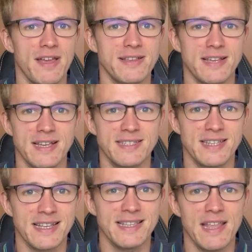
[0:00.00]
is a
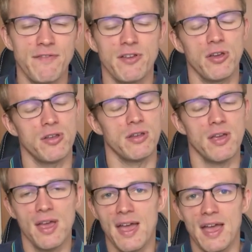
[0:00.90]
significant
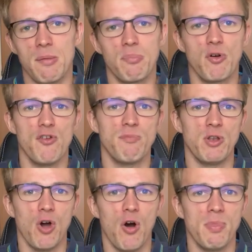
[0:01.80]

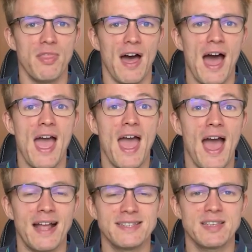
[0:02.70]
improvement on that.
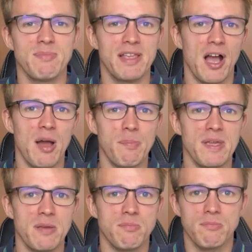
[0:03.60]
And similarly, I
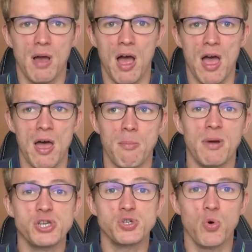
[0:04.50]
beat
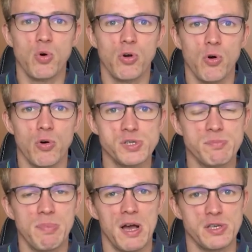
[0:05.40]
my short course
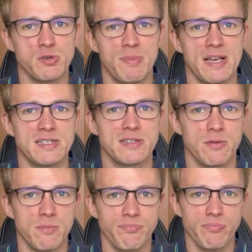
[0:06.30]
personal best
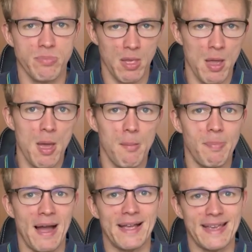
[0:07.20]

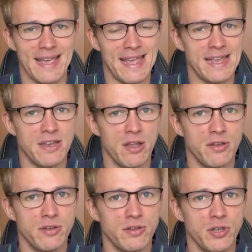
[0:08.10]
back in
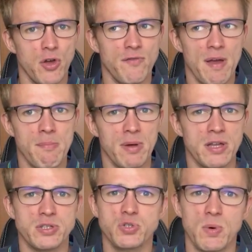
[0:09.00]

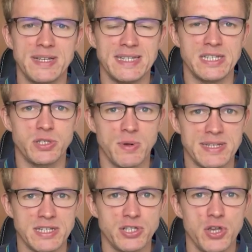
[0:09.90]
November
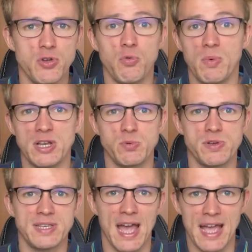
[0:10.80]
2022, which
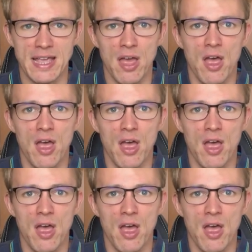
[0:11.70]
was a